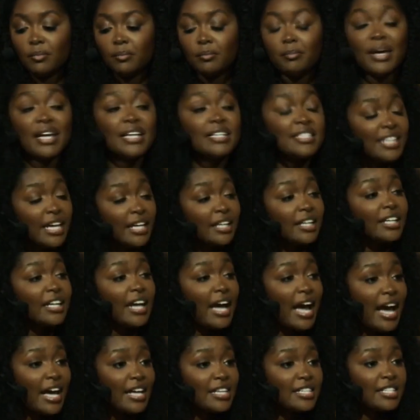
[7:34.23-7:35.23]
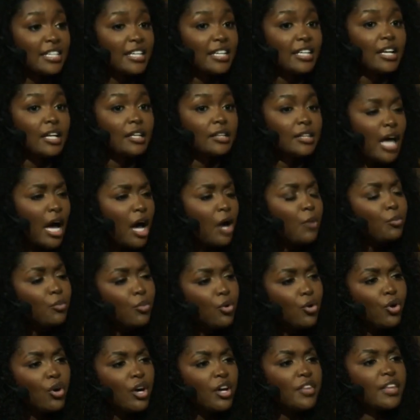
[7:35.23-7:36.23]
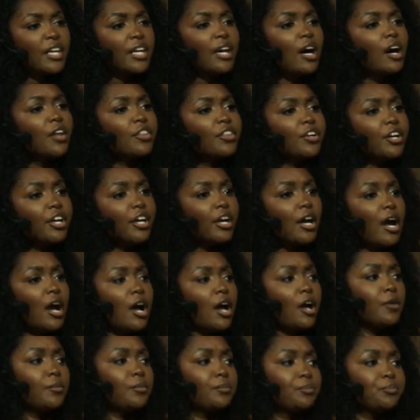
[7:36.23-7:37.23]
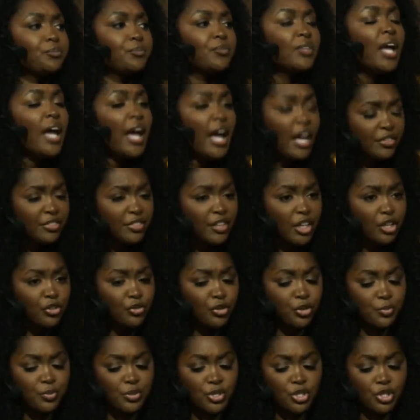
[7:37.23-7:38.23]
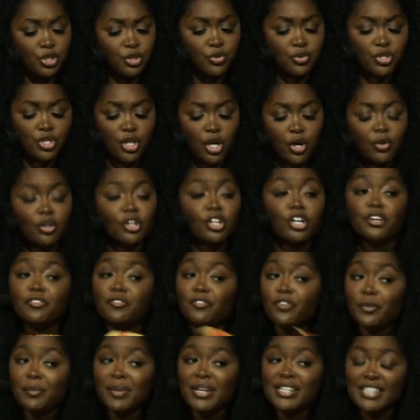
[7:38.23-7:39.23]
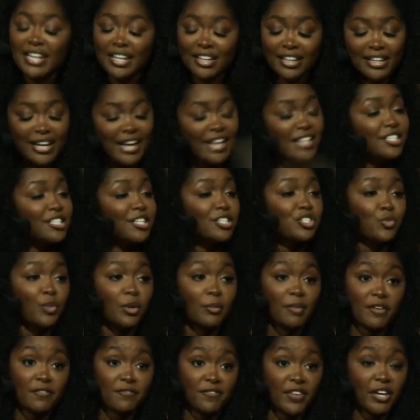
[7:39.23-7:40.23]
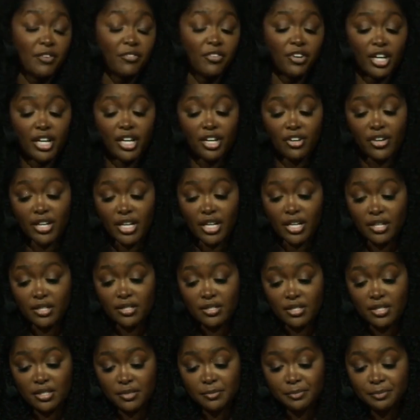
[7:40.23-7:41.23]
mandelic acid a lot more than other ethnic groups do. So look for mandelic acid. It's one of my favorite ingredients.